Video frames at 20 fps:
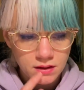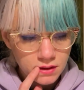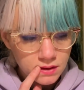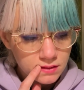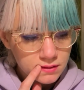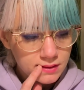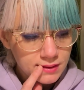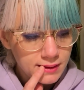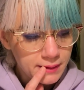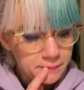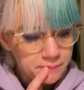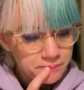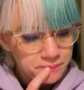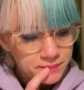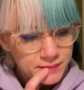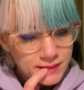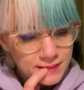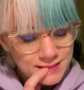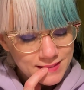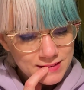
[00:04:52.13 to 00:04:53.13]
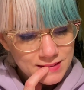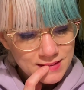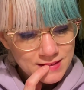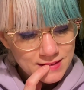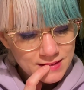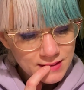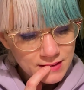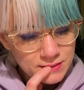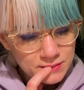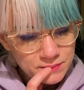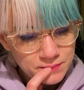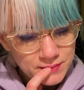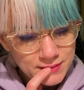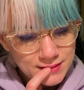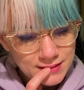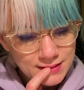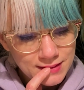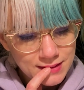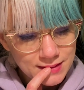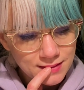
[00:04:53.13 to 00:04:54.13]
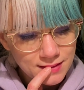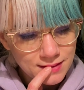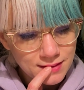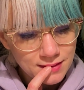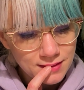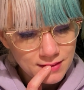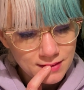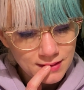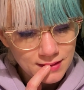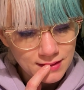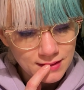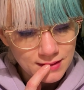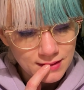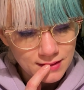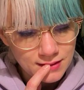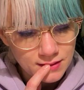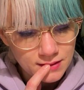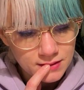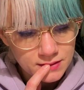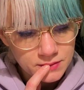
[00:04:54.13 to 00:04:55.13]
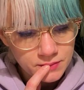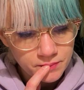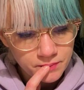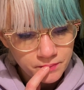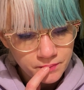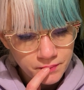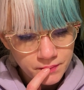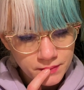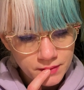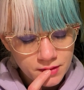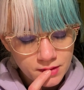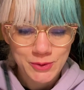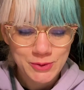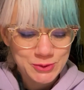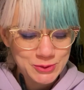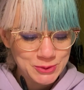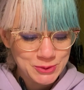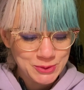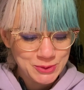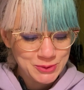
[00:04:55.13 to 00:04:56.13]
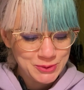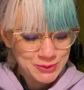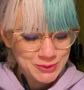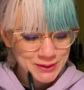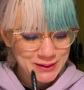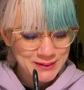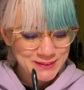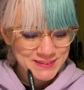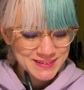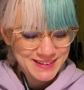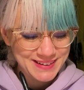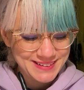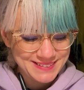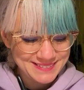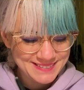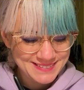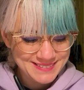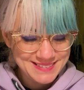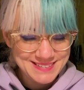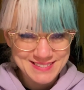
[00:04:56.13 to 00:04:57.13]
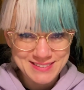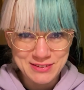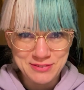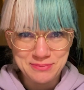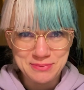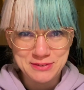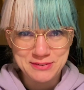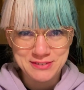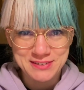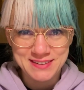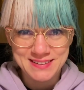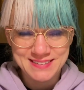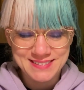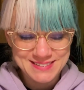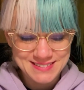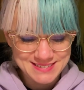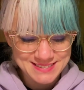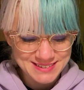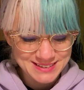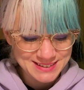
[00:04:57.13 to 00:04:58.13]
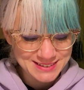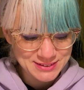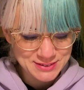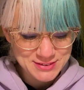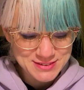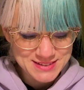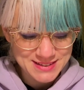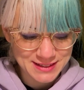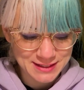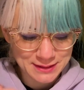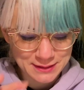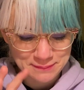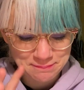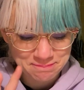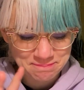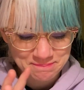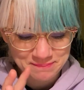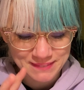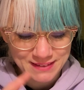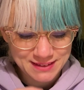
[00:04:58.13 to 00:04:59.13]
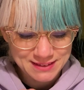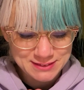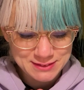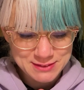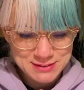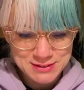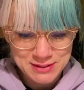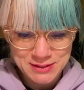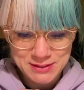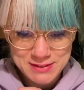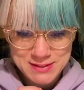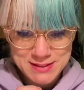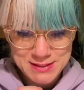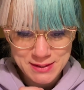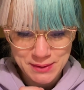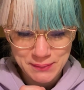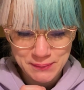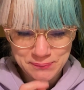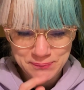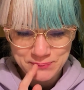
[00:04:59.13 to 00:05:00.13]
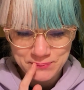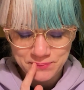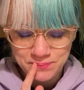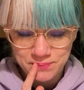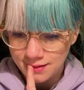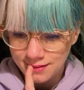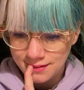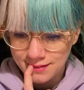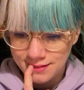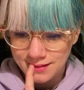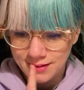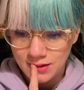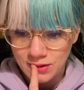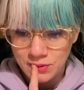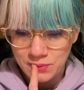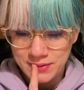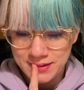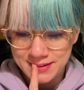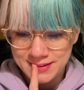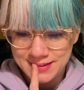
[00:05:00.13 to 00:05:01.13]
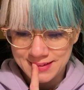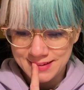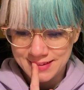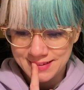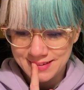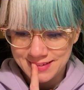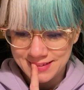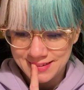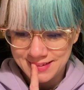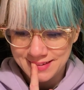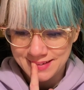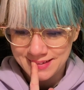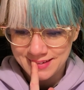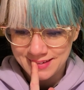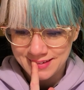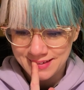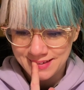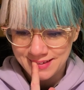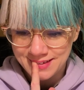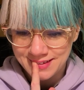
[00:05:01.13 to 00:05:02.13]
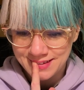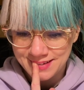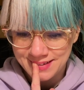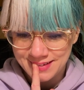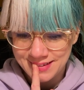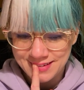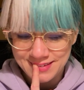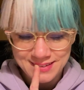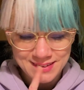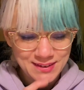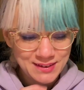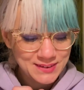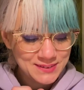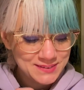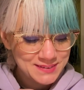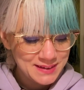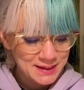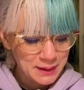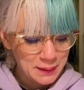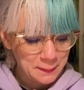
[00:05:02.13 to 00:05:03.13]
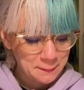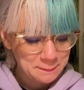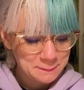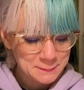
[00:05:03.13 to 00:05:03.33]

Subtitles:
Okay, so let's see here. Ooh, okay, this is super fun. This is a close call. So Oh my goodness. Okay.